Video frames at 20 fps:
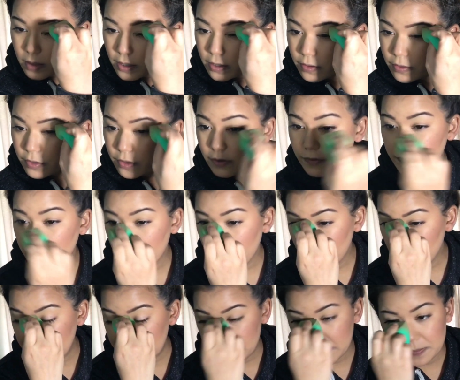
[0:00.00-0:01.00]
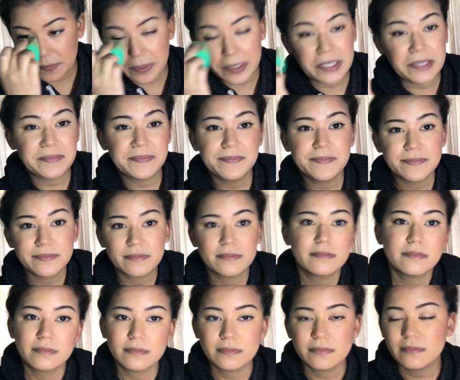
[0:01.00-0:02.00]
I don't know if it helps, but
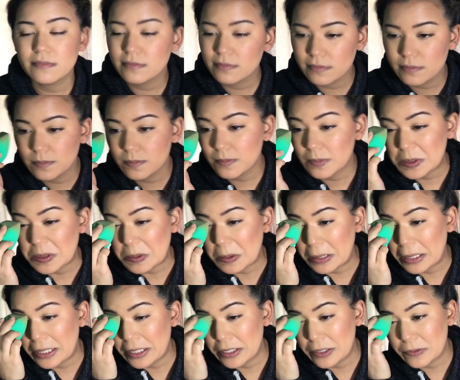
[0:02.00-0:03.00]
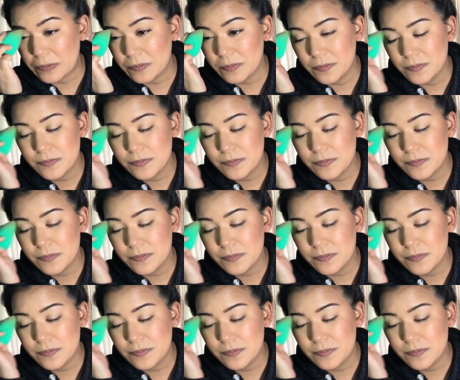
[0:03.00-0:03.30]
that's what I do.